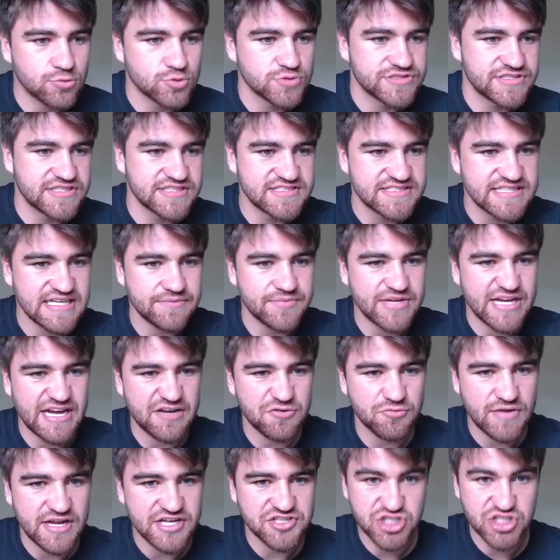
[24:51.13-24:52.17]
was the
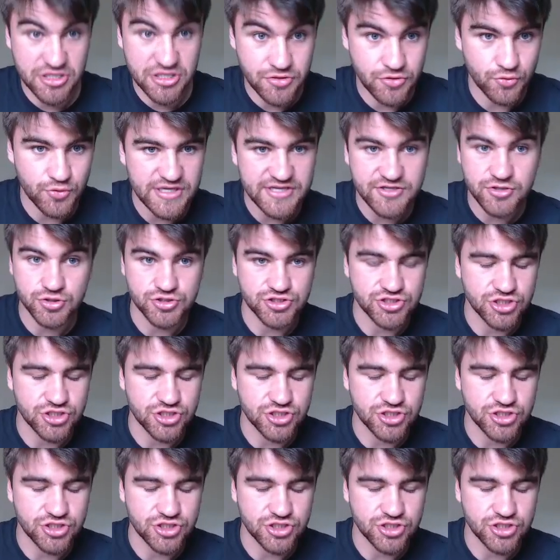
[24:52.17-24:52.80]
CBA range I thought he could